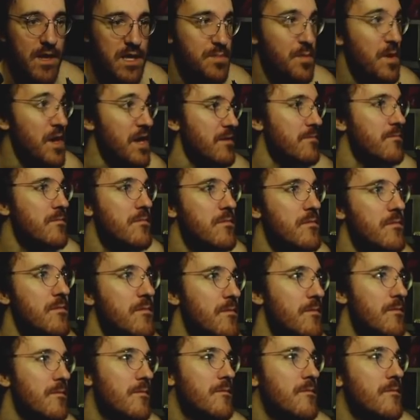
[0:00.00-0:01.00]
Split.
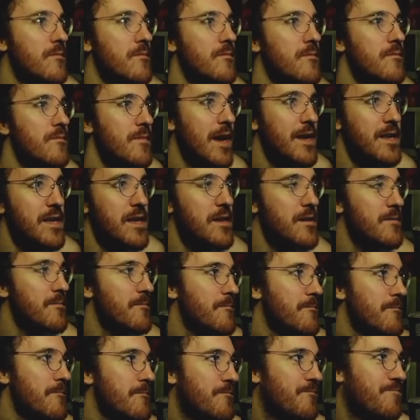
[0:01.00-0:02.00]
I did
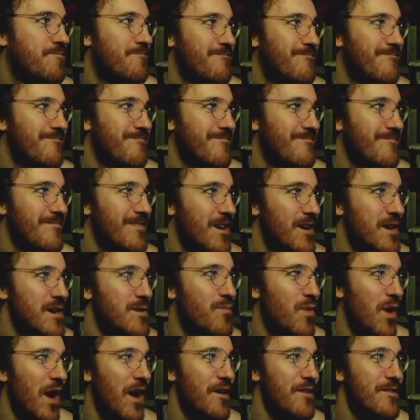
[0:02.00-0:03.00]
it. Are
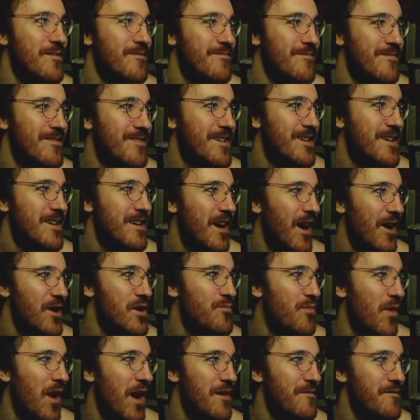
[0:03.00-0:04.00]
you proud? Are
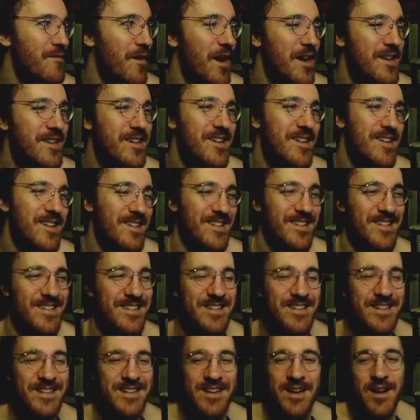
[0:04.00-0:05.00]
you proud, Vodka?
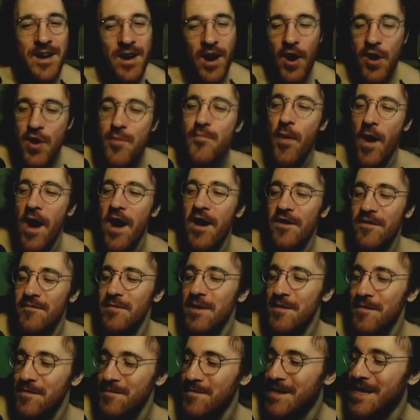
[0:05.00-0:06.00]
Are you proud of
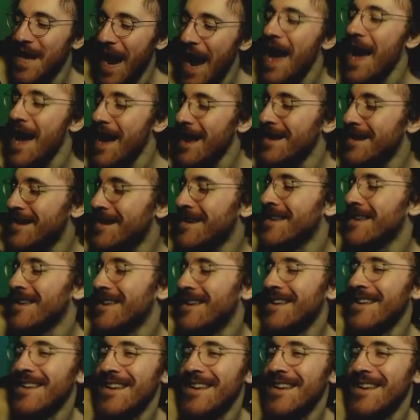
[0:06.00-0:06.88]
me, Dad?